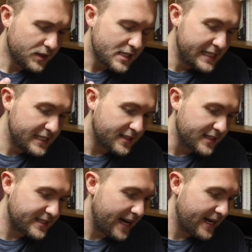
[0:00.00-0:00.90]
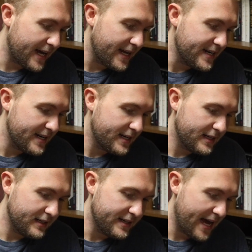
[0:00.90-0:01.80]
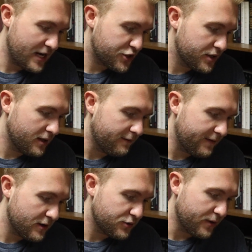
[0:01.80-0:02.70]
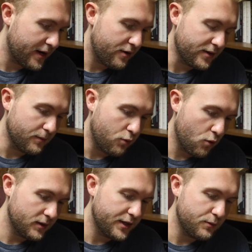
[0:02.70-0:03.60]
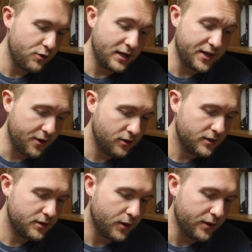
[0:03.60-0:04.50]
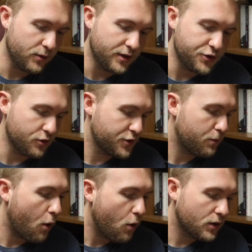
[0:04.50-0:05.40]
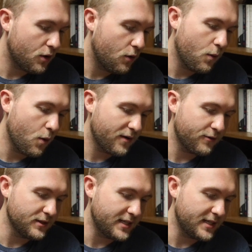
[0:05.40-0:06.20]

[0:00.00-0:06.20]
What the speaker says: He is the state and national affairs writer at the Portland Press Herald, where he won a George Polk Award for his